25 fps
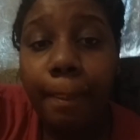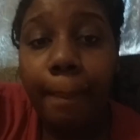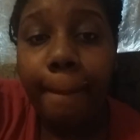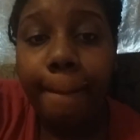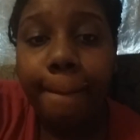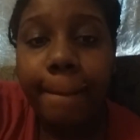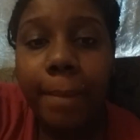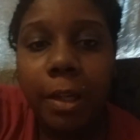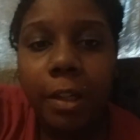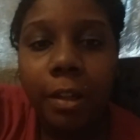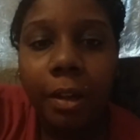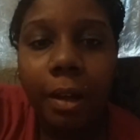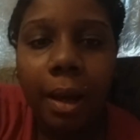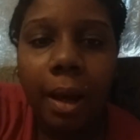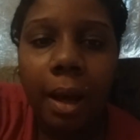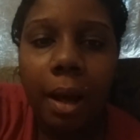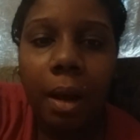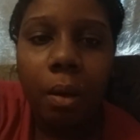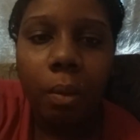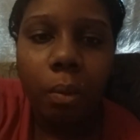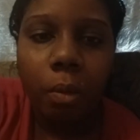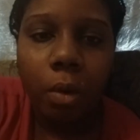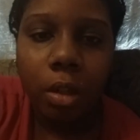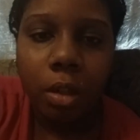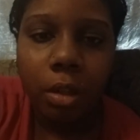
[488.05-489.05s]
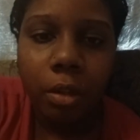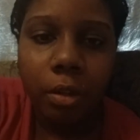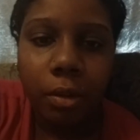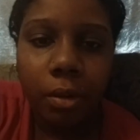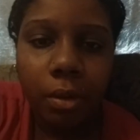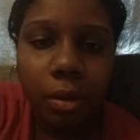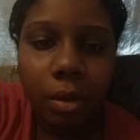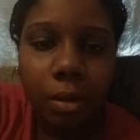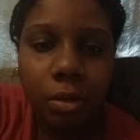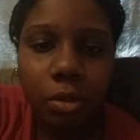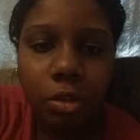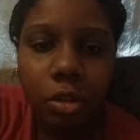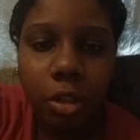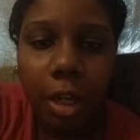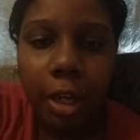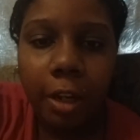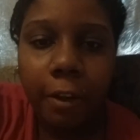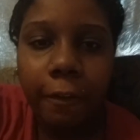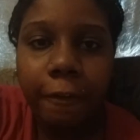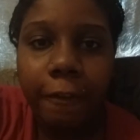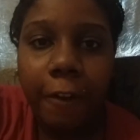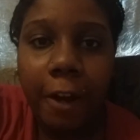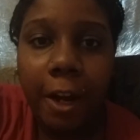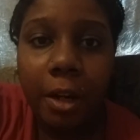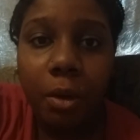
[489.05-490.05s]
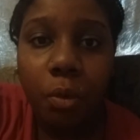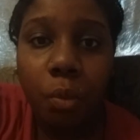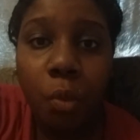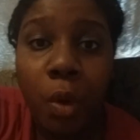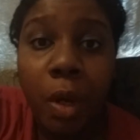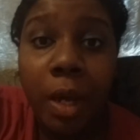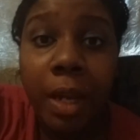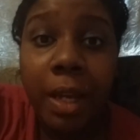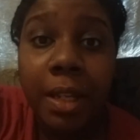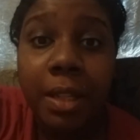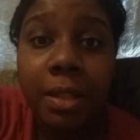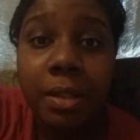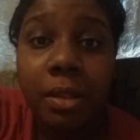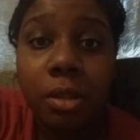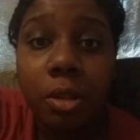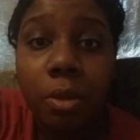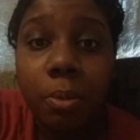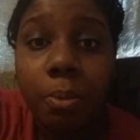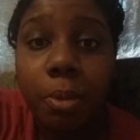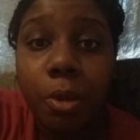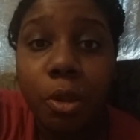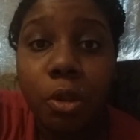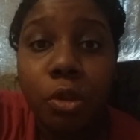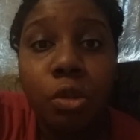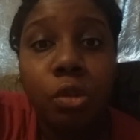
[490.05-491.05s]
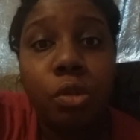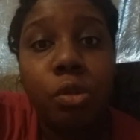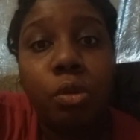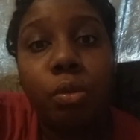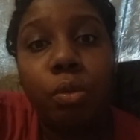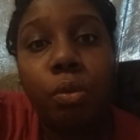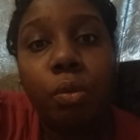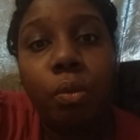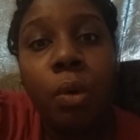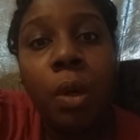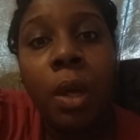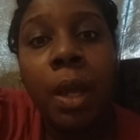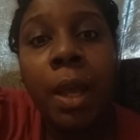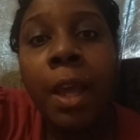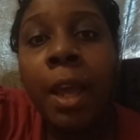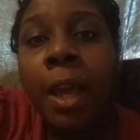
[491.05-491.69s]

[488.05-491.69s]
But I want to try to find ways to push through